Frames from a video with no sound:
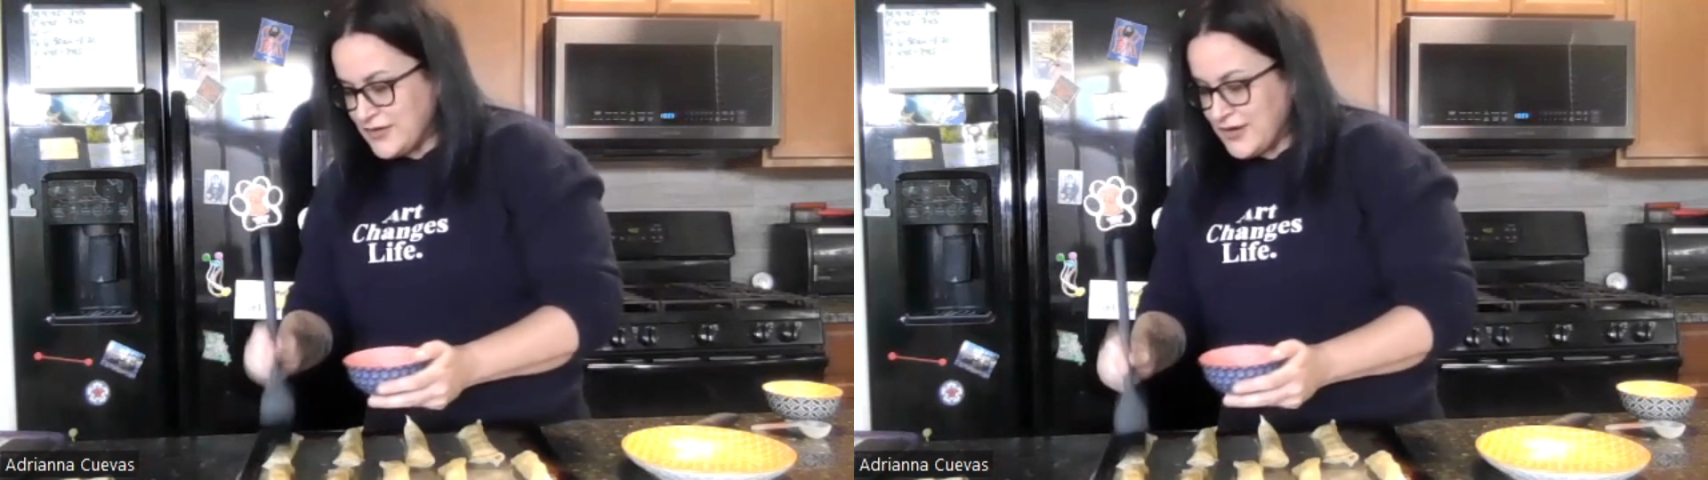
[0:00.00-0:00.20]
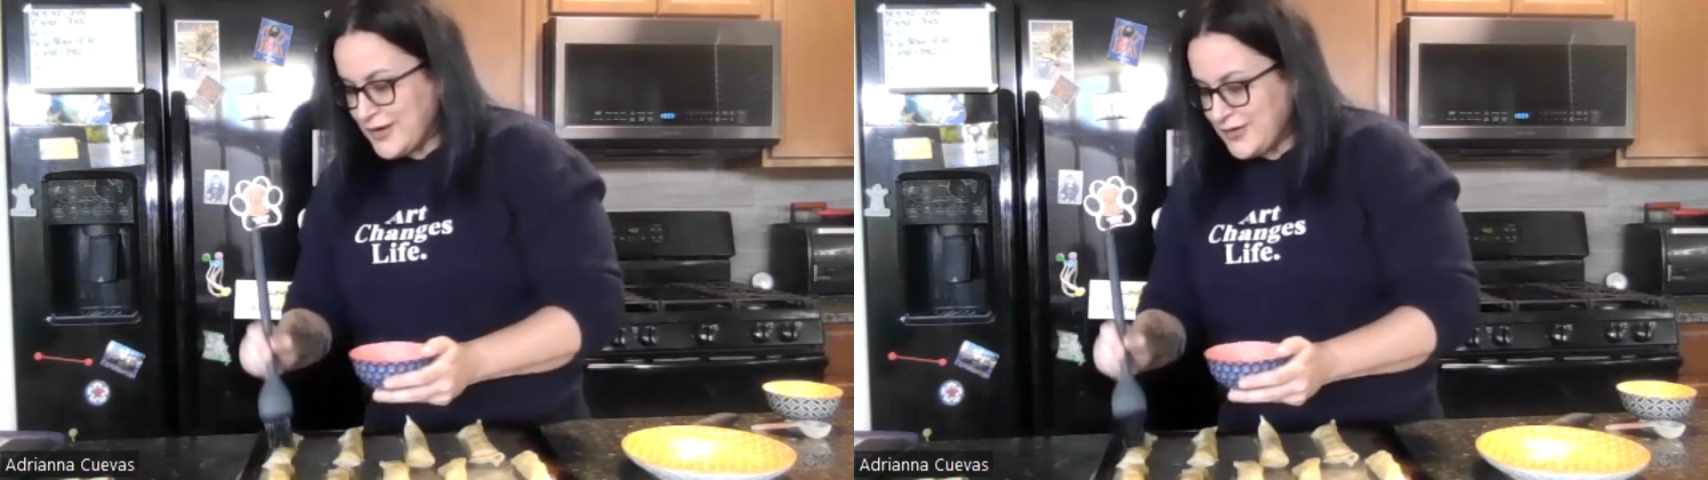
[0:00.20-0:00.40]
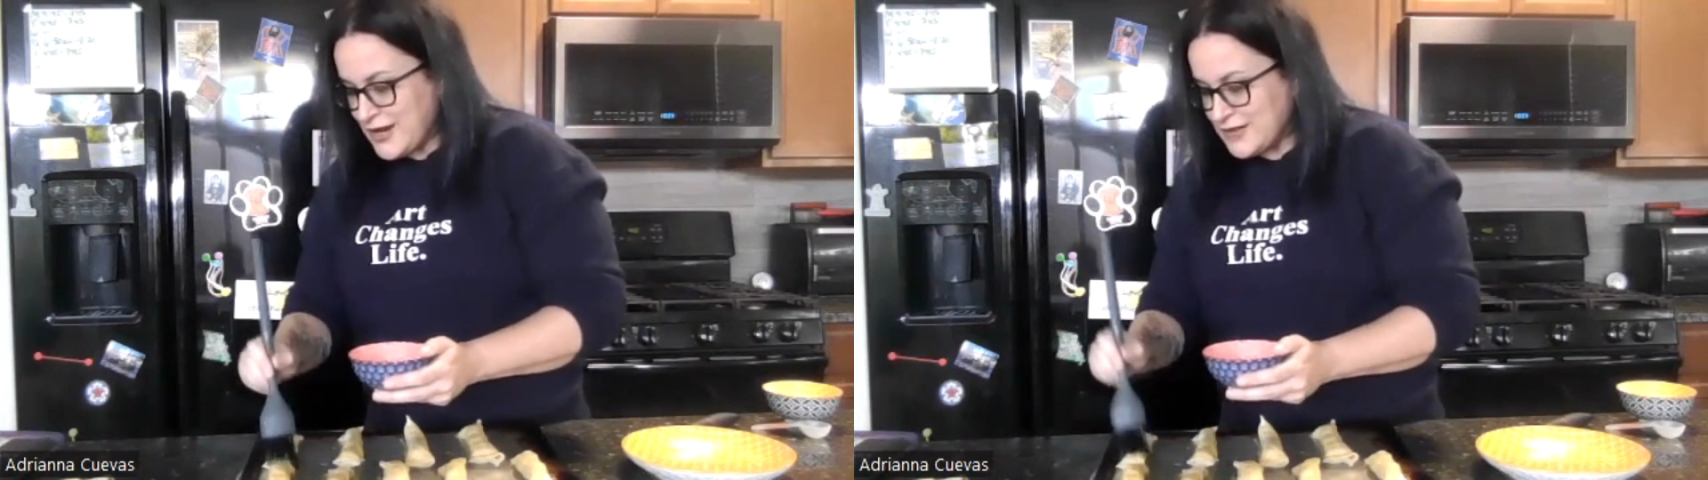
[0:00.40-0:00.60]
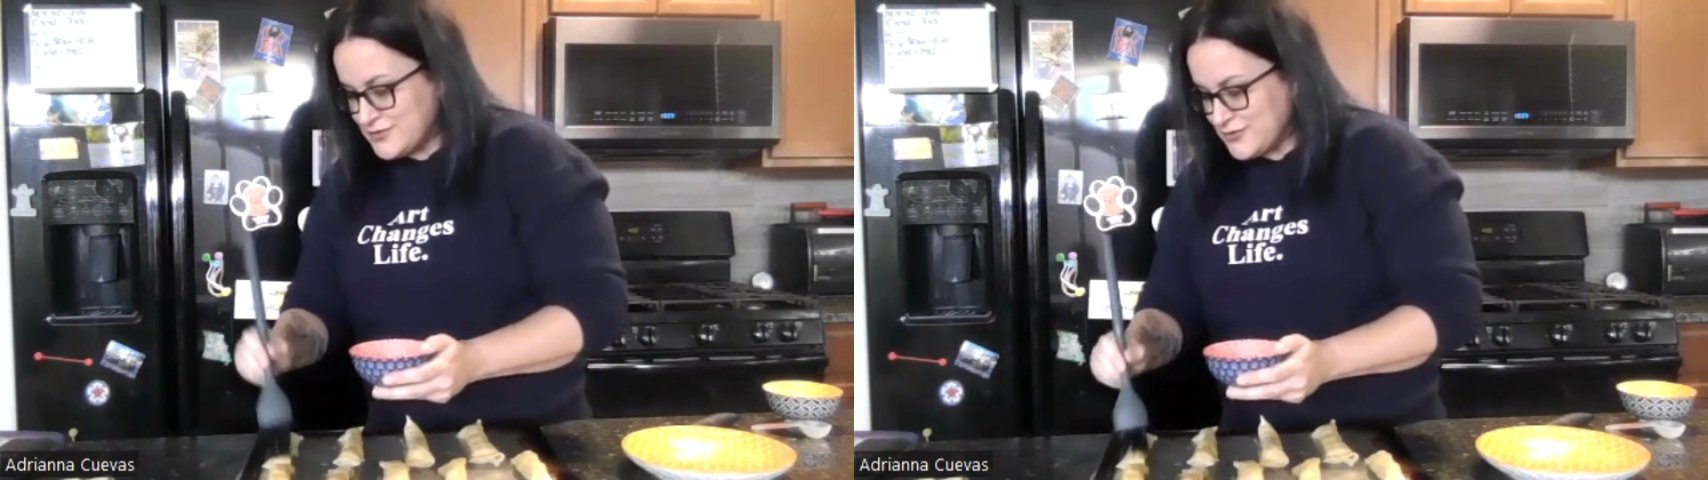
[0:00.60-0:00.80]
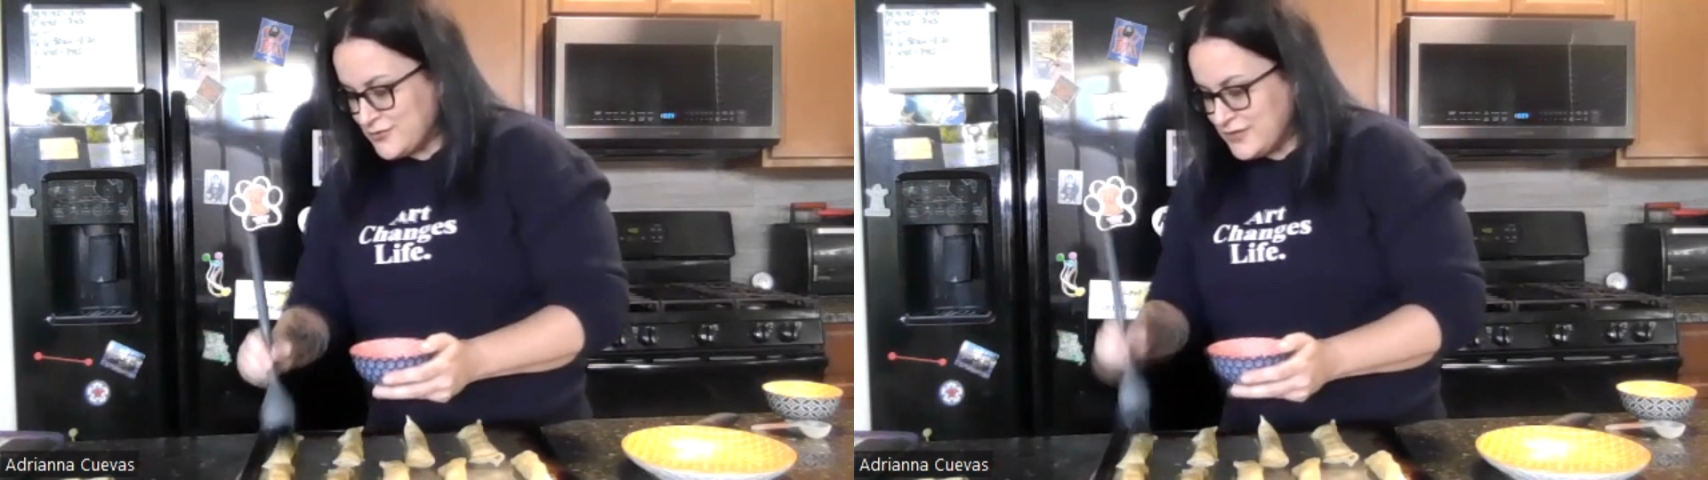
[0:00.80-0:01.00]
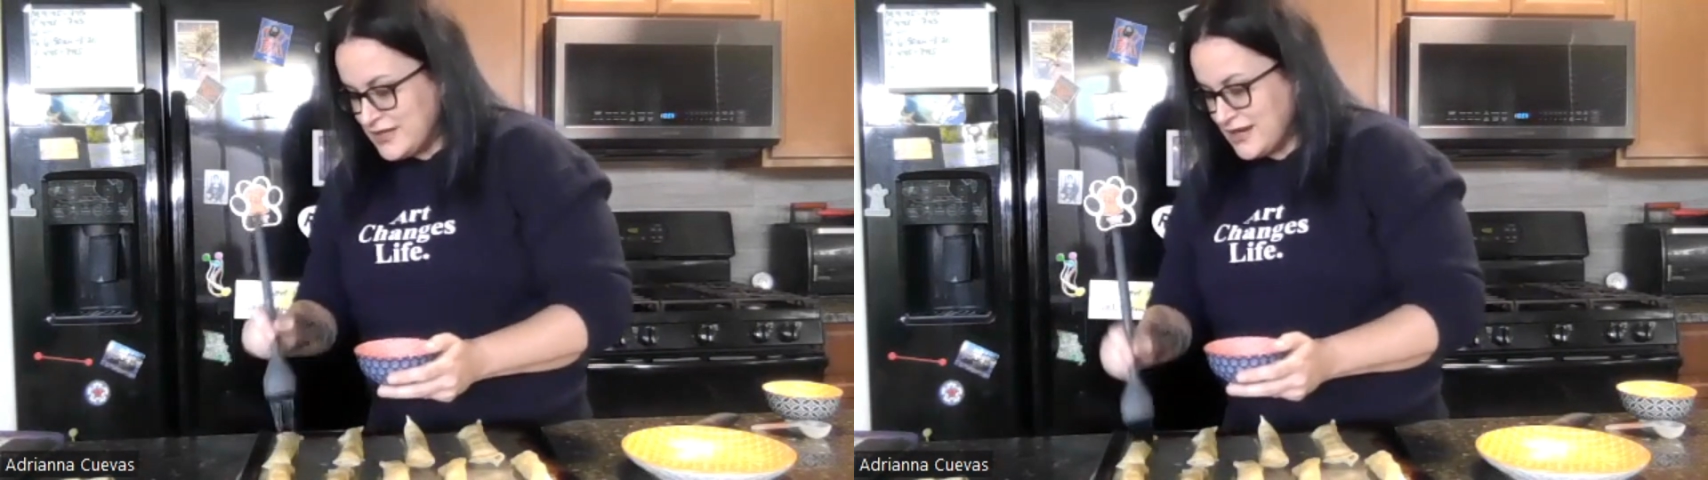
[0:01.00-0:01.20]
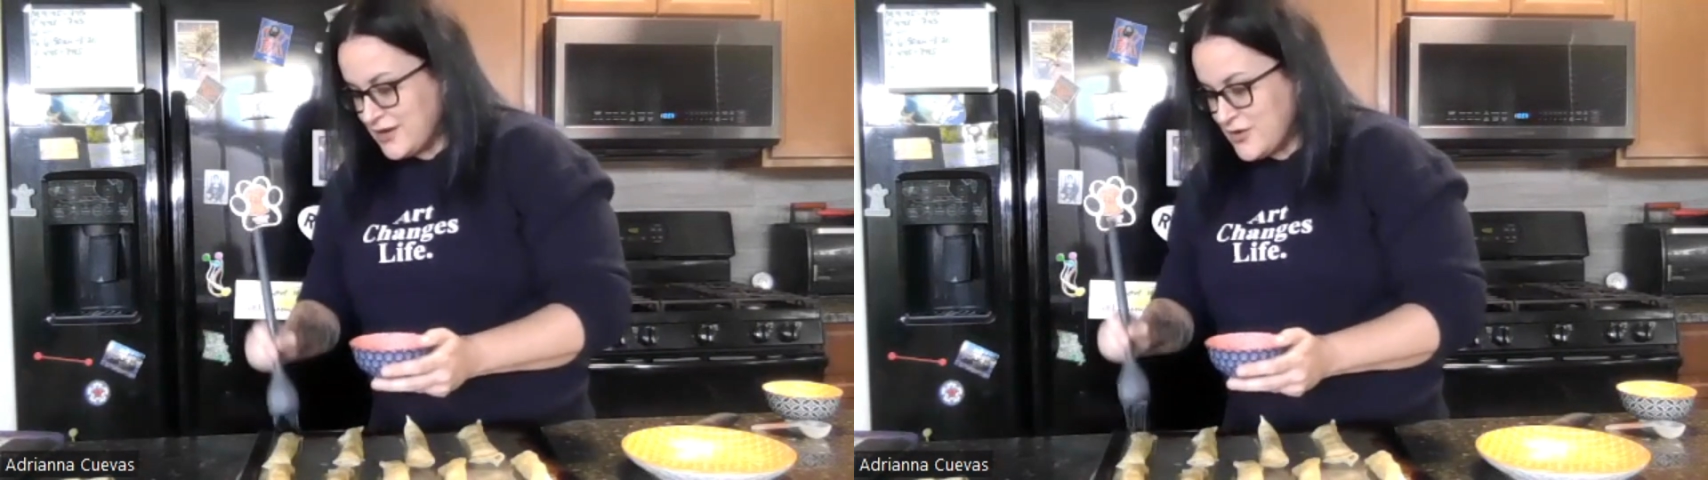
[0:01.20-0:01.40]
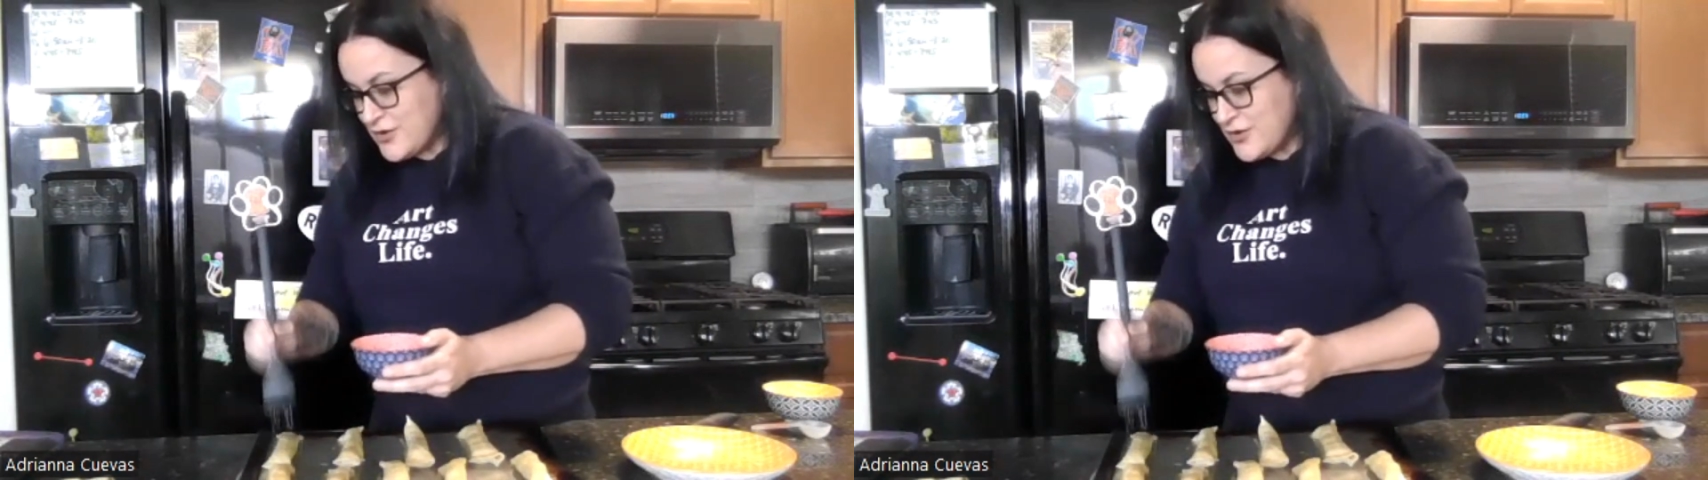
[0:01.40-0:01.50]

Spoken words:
out as you're reading